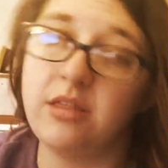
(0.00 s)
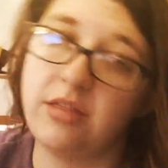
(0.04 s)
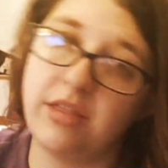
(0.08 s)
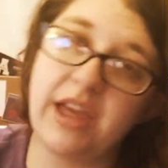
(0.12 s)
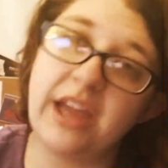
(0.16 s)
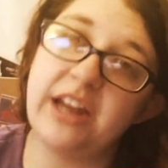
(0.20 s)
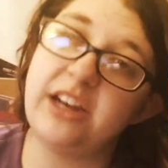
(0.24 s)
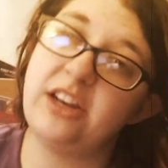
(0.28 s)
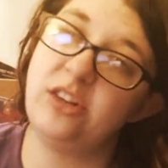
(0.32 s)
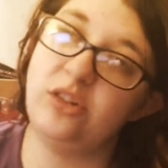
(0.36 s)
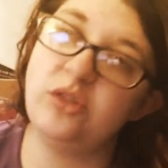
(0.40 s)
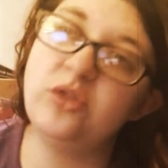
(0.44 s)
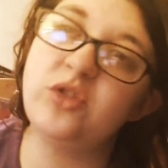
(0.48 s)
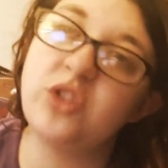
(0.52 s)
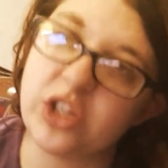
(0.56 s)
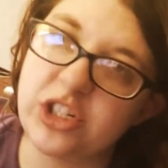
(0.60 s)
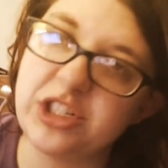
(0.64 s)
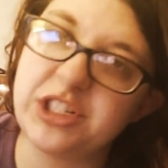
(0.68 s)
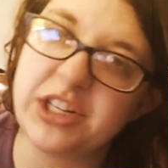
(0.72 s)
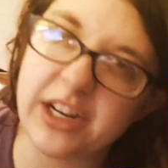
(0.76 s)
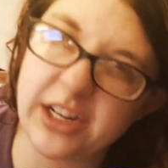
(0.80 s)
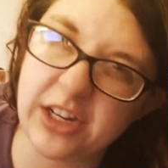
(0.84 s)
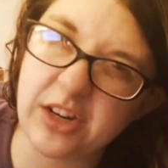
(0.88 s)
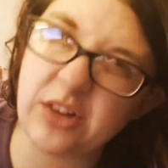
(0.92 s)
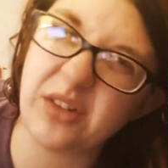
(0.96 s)
then you should
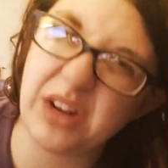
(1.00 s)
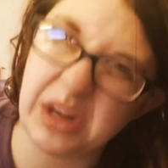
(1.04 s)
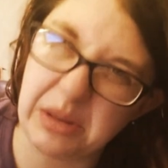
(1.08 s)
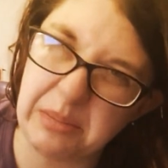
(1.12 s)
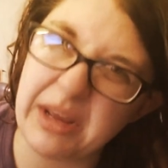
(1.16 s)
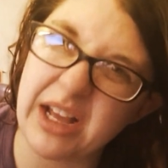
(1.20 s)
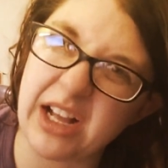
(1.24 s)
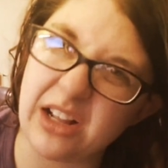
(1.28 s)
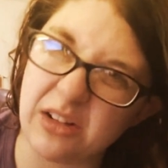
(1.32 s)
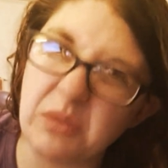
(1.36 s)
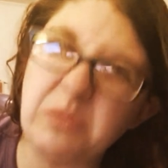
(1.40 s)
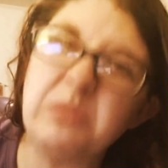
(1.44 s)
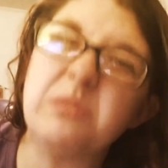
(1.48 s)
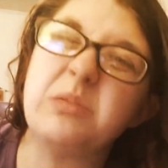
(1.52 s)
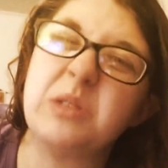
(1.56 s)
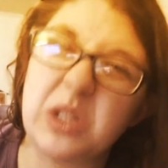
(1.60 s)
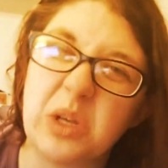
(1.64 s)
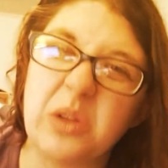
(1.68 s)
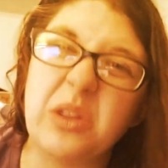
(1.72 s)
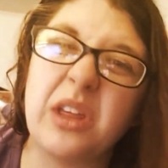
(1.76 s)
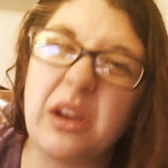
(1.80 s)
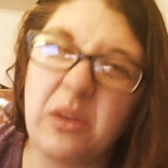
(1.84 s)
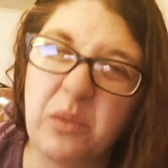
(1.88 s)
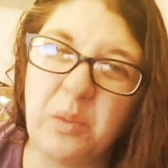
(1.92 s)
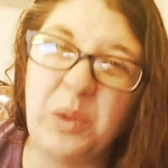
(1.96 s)
check your email
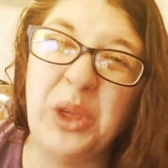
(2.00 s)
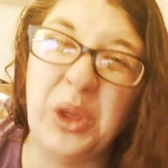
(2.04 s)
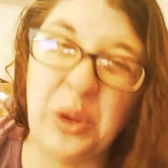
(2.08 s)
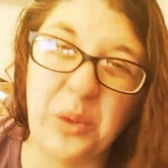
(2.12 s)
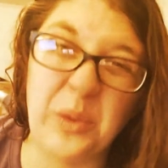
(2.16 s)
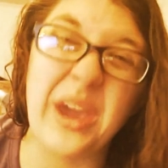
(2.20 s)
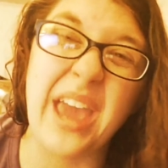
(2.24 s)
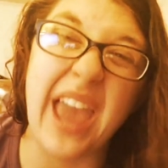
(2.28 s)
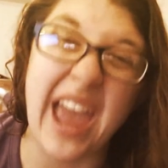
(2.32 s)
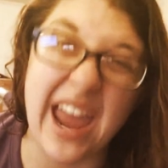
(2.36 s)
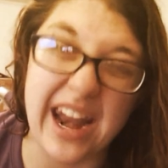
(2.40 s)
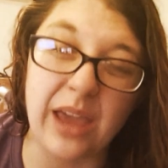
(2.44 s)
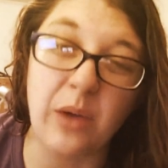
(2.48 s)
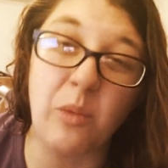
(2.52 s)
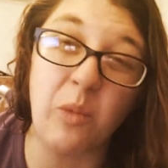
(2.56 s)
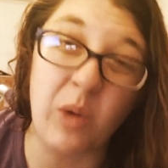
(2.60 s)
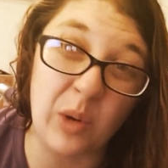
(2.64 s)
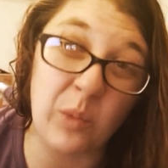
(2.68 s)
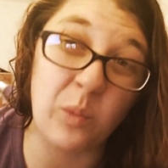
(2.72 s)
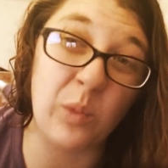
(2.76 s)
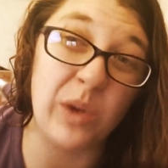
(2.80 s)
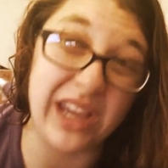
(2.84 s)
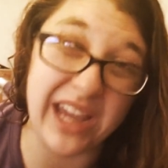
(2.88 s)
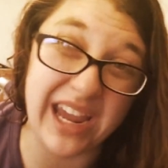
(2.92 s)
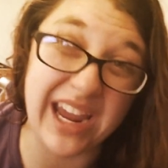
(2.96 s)
so that you get it
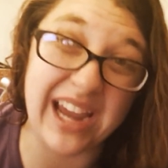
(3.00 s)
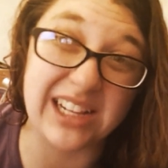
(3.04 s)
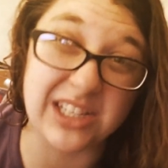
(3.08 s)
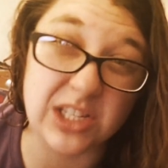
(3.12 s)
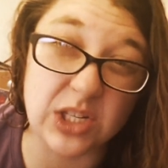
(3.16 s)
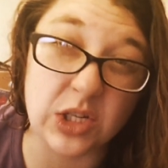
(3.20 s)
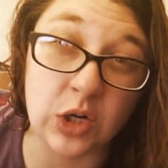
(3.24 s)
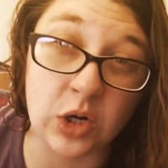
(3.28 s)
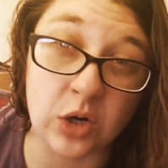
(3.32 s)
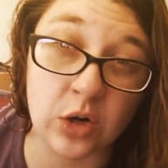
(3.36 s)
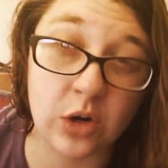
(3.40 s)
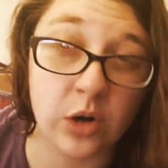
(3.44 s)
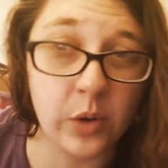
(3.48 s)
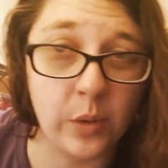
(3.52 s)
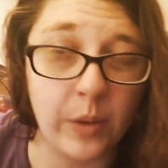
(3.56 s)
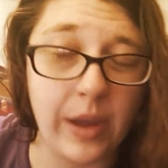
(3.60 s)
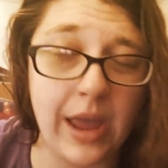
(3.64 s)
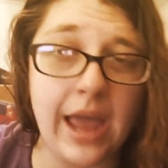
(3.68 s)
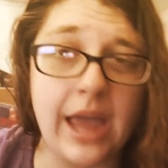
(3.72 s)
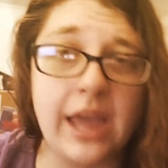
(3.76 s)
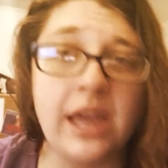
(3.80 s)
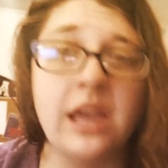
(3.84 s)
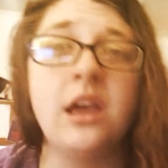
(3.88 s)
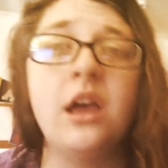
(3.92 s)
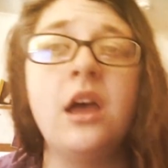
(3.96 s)
when we answer,
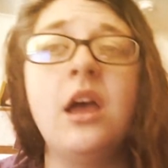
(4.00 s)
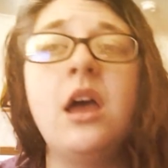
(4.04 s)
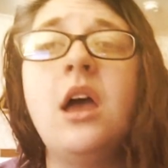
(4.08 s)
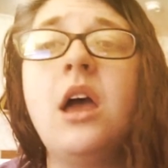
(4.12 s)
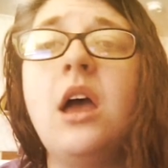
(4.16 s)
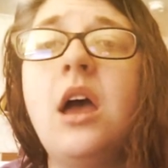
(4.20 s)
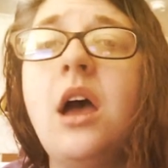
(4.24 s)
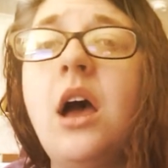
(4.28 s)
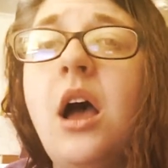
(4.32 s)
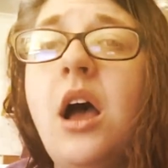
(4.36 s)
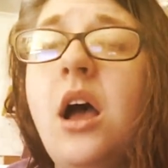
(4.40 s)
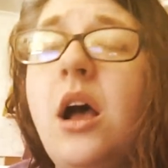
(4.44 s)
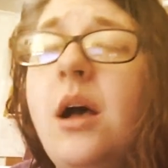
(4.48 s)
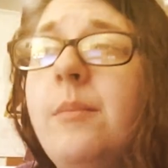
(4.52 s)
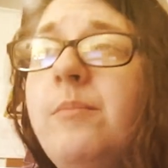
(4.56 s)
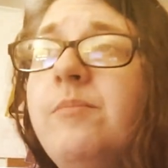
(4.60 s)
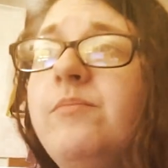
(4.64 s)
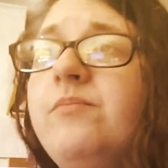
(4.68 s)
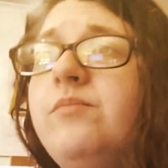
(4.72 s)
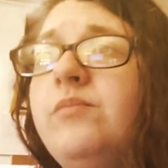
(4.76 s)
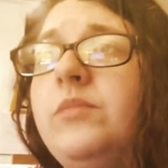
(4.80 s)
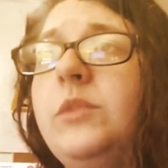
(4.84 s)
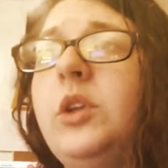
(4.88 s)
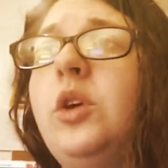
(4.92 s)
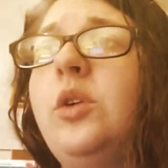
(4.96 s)
okay?
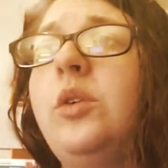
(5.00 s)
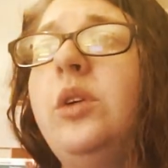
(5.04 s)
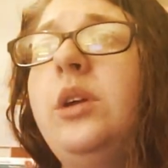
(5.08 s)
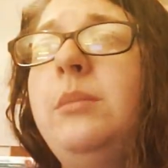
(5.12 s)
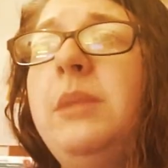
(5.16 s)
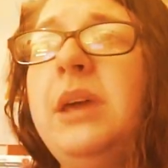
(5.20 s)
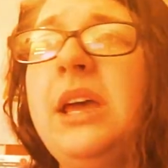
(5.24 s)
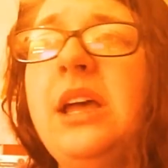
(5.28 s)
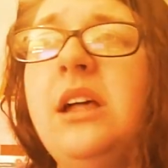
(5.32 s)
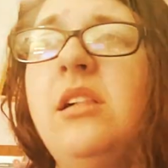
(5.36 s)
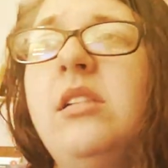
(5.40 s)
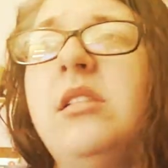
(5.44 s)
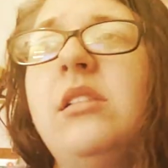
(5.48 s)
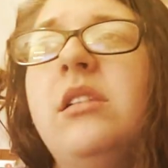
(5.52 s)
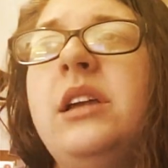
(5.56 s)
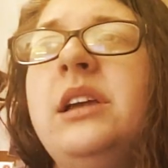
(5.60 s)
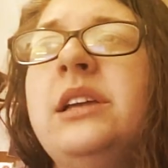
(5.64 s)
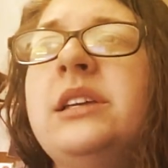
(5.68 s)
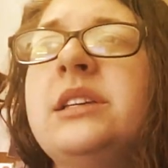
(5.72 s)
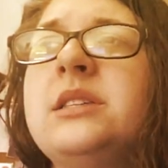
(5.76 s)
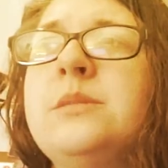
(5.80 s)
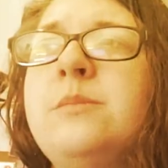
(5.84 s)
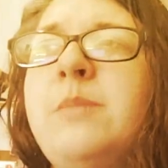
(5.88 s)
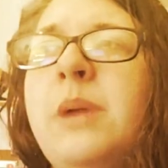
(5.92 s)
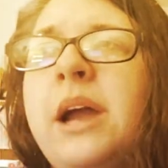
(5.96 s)
Your email
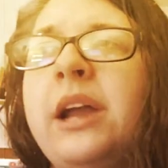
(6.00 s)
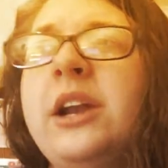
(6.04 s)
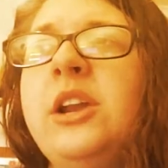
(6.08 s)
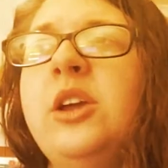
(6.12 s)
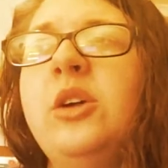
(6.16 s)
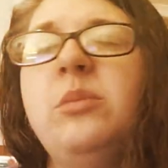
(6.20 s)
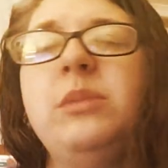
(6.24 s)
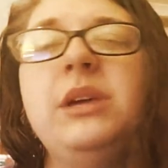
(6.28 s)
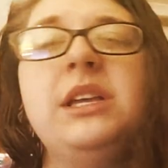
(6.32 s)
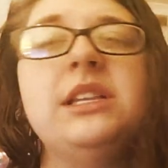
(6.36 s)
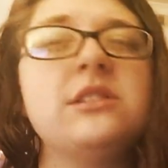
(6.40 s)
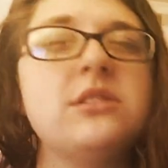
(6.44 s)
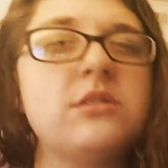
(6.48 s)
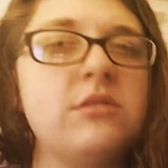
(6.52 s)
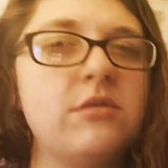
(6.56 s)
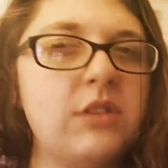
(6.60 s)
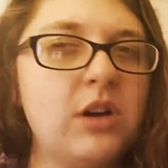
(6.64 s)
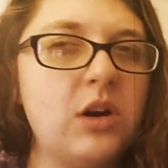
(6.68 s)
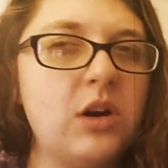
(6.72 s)
is by no means a